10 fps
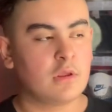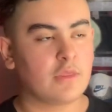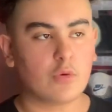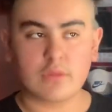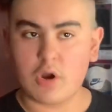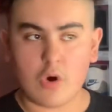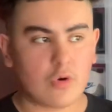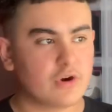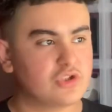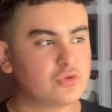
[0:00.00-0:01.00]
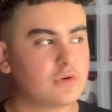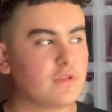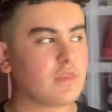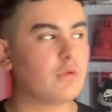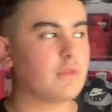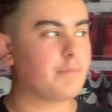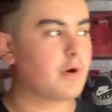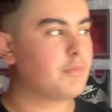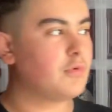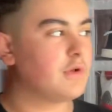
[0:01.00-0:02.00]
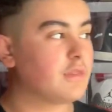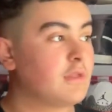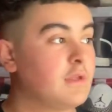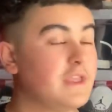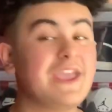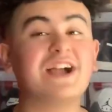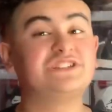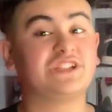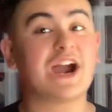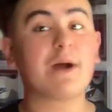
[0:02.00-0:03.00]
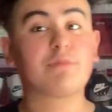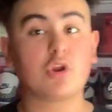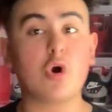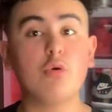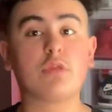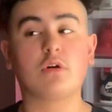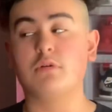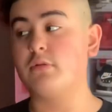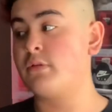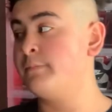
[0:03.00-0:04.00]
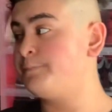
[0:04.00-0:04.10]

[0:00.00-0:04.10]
there was the orange ones, there was the purple ones. He actually copped the gold toes.